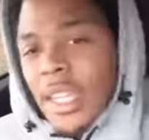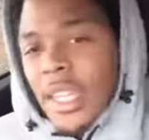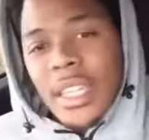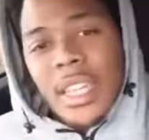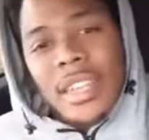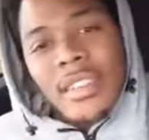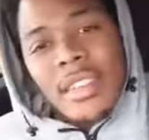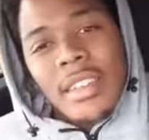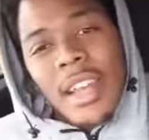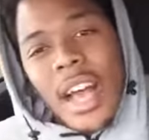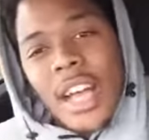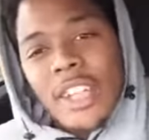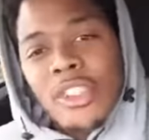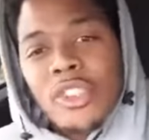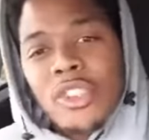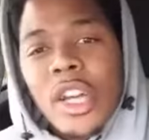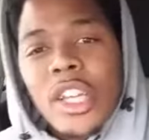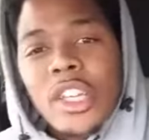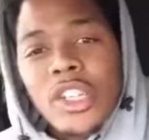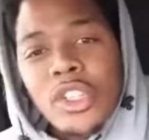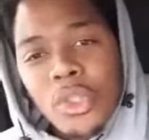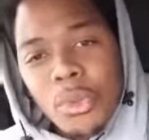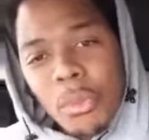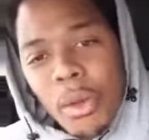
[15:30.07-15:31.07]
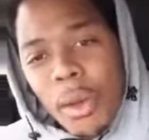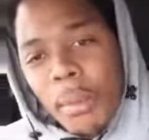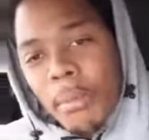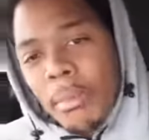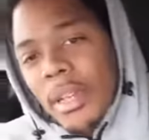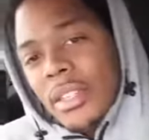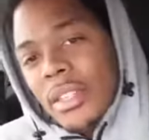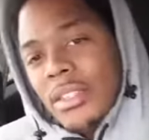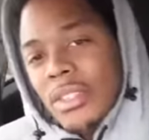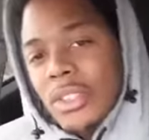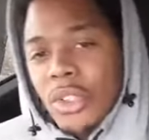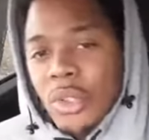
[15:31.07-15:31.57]
That's how I try to do my
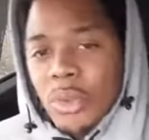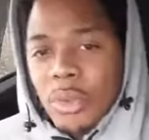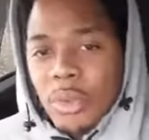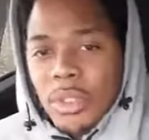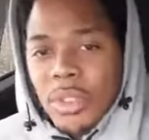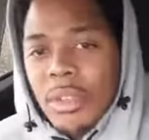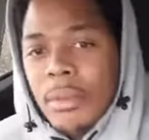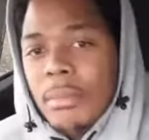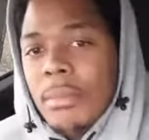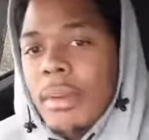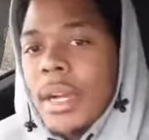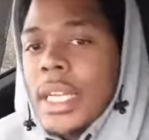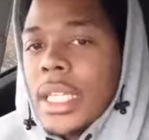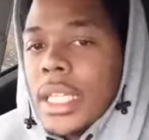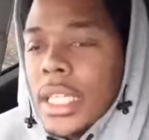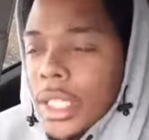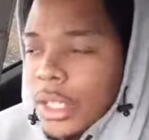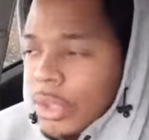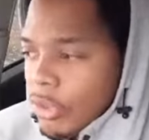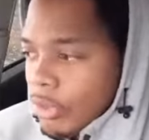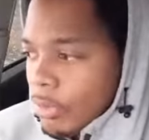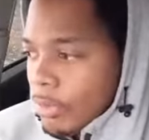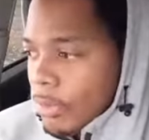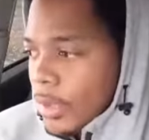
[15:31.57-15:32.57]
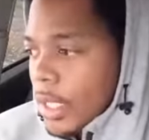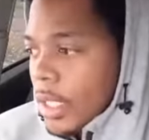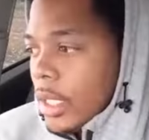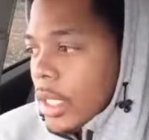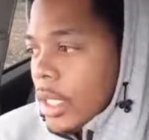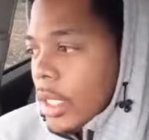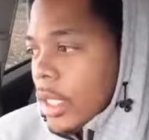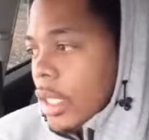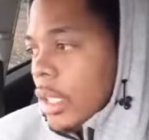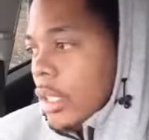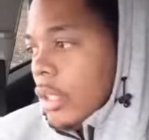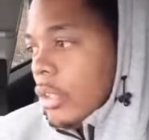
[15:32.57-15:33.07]
best to do with somebody else, man.
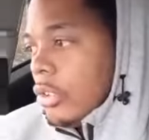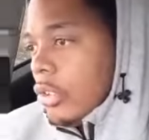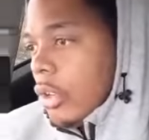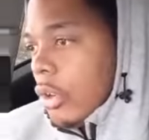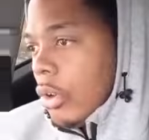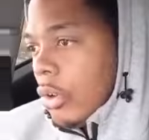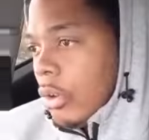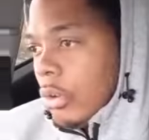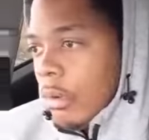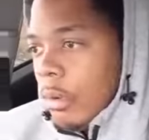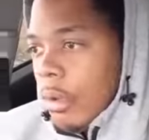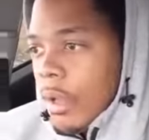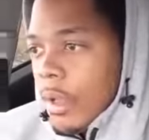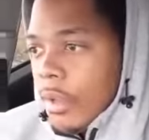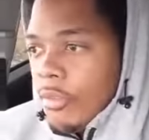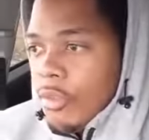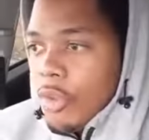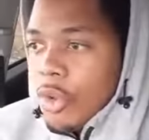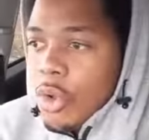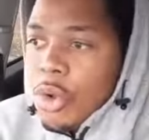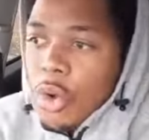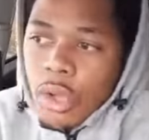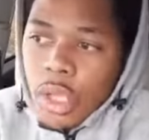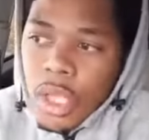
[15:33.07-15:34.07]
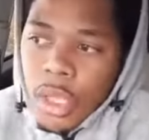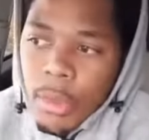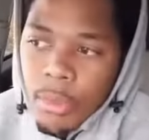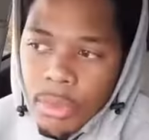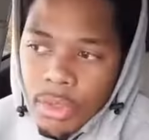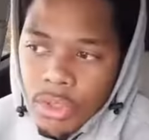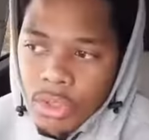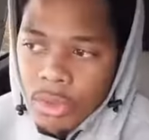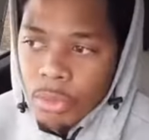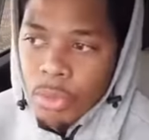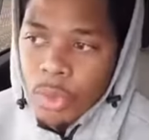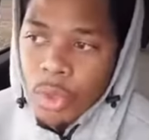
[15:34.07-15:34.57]
So if you're gonna give
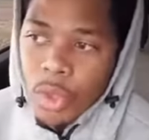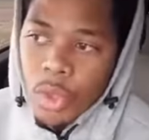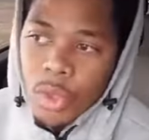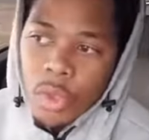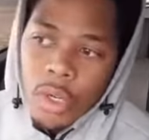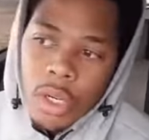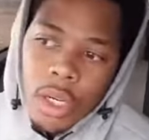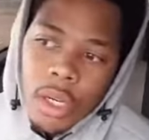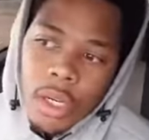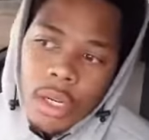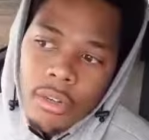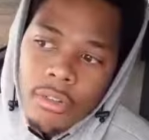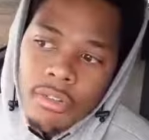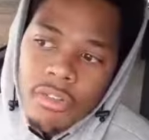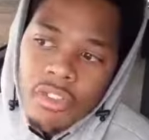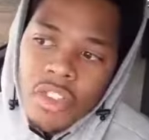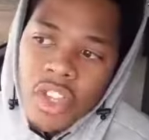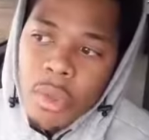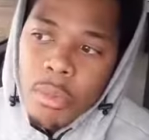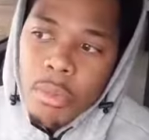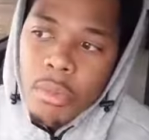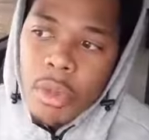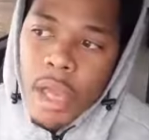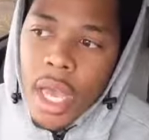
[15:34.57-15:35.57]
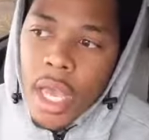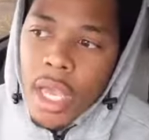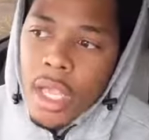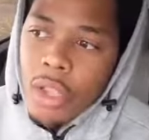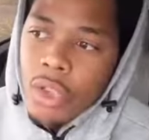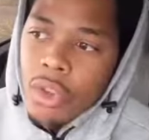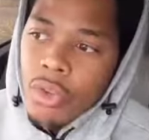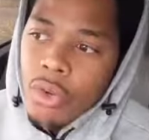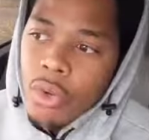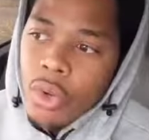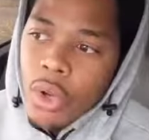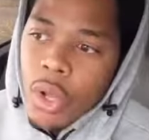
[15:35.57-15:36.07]
me some real feedback,
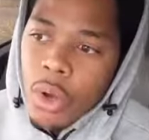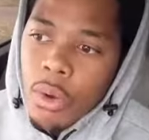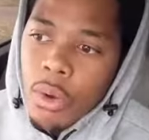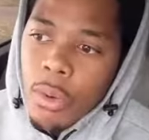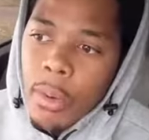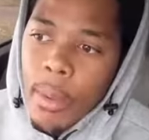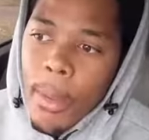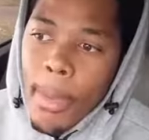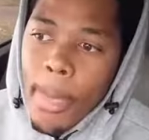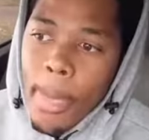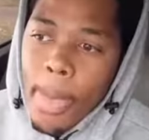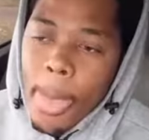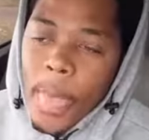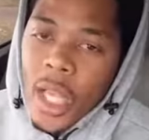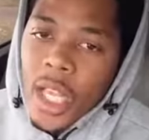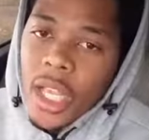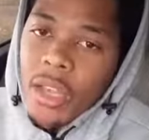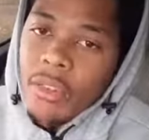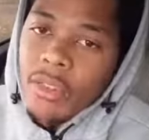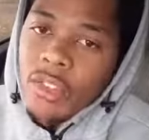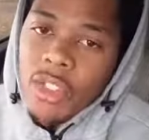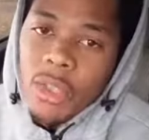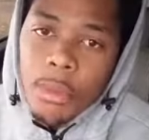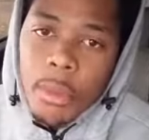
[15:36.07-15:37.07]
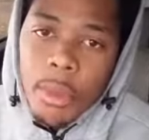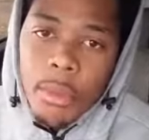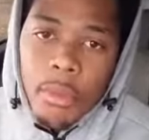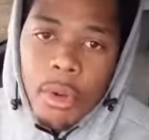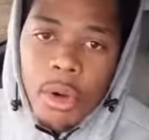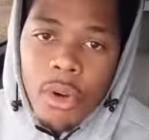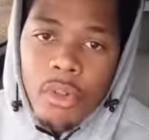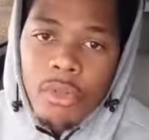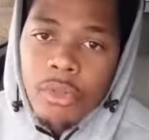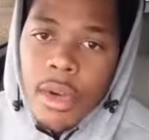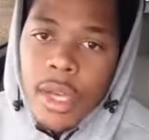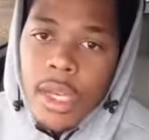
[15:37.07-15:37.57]
you know, give it to me
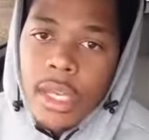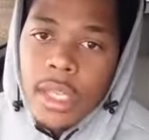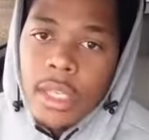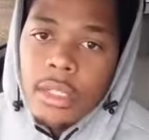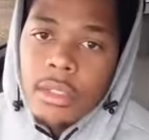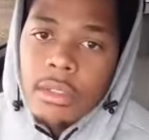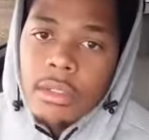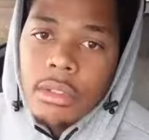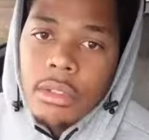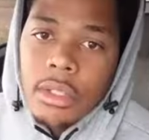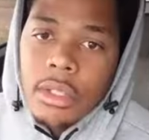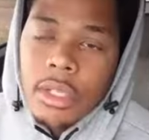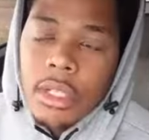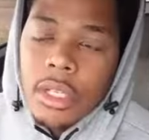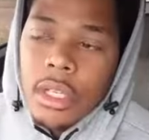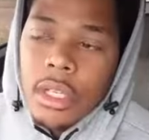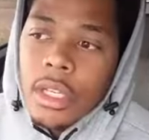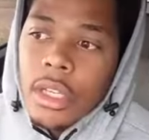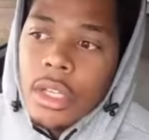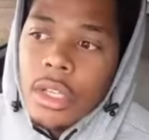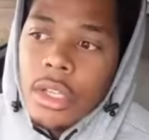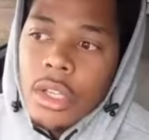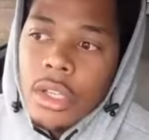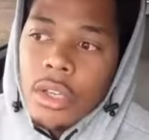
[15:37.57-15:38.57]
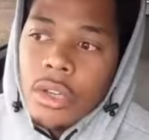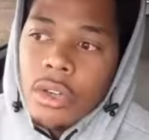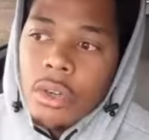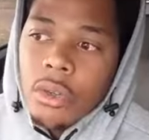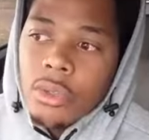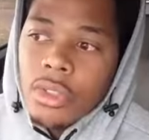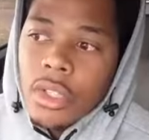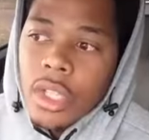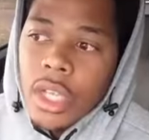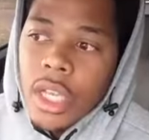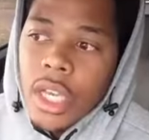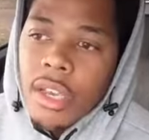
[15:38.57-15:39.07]
both ways. You know what
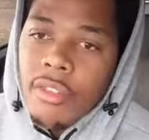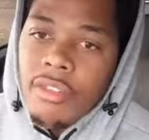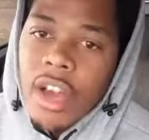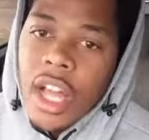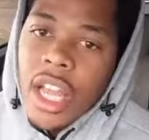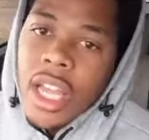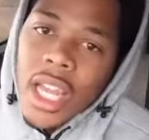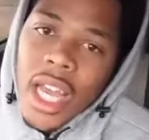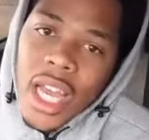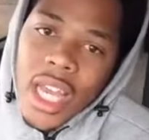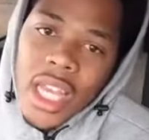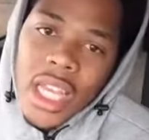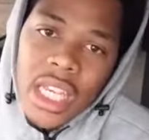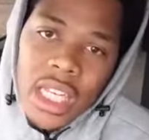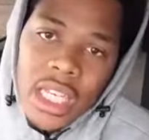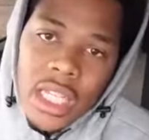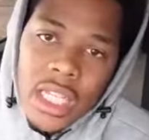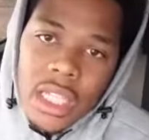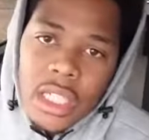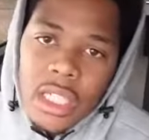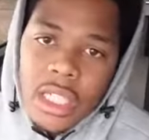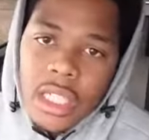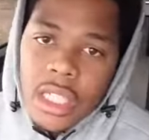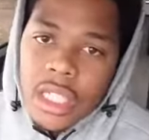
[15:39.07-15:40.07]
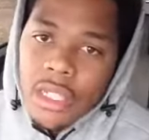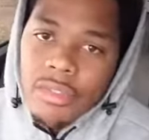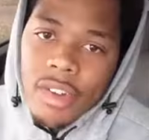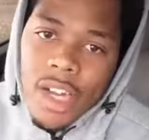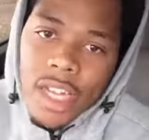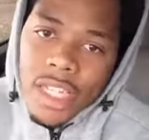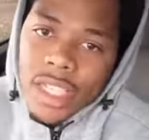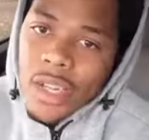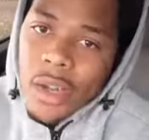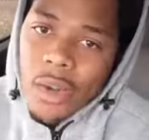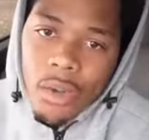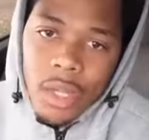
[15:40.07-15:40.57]
I'm saying? If I like it, if
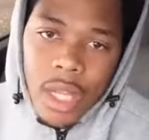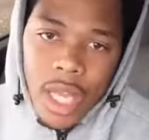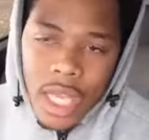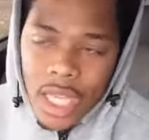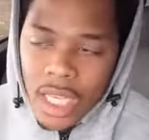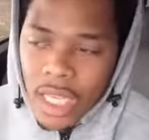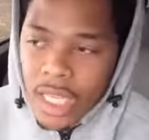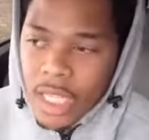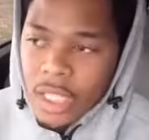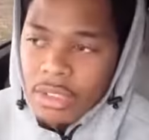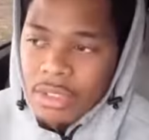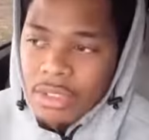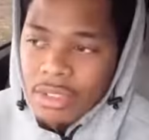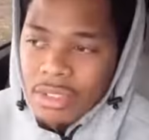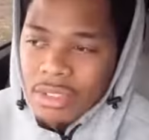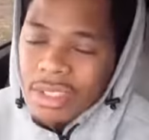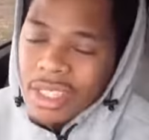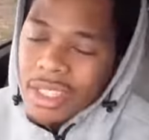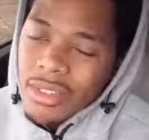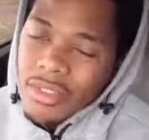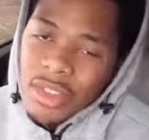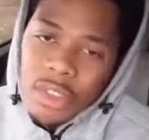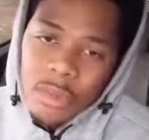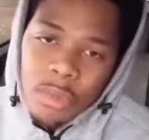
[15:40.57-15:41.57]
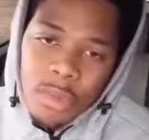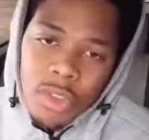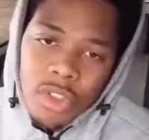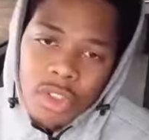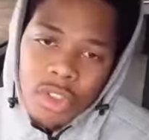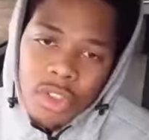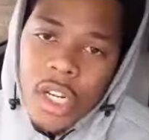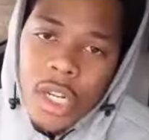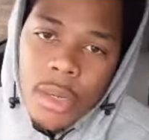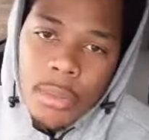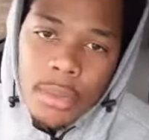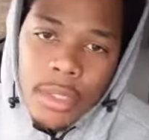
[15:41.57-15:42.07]
I don't like it, just give it to me
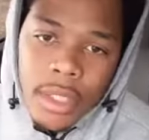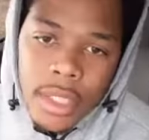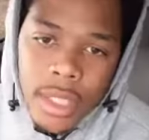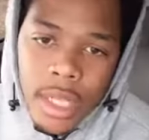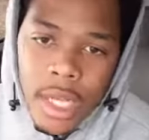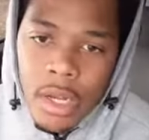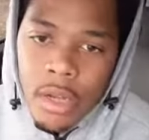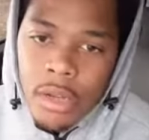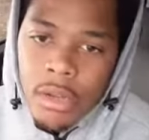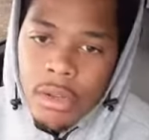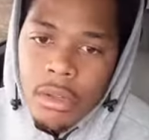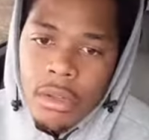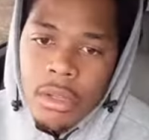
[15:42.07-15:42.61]
straight up and down.